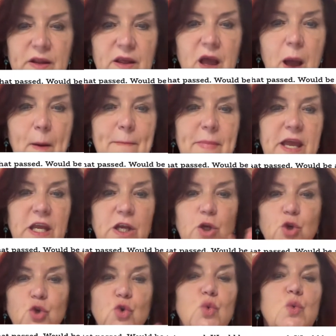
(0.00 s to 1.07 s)
come in
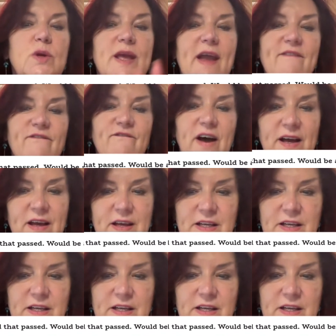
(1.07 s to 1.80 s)
together.